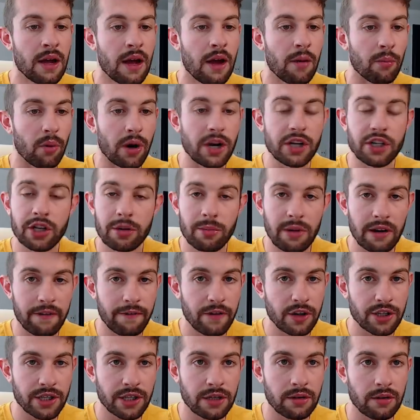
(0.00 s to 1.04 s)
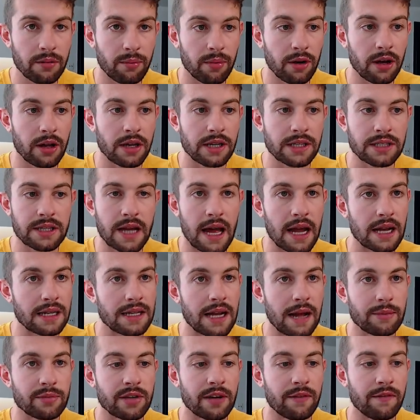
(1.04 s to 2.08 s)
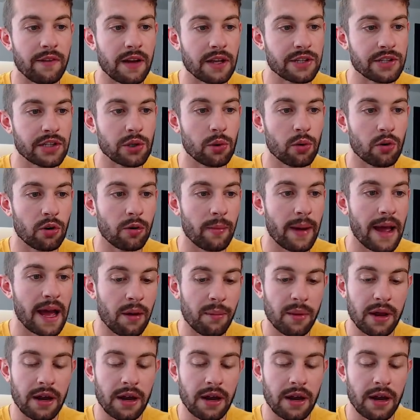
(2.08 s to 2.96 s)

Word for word: Brady should be efficient, but he's not a top 10 fantasy quarterback.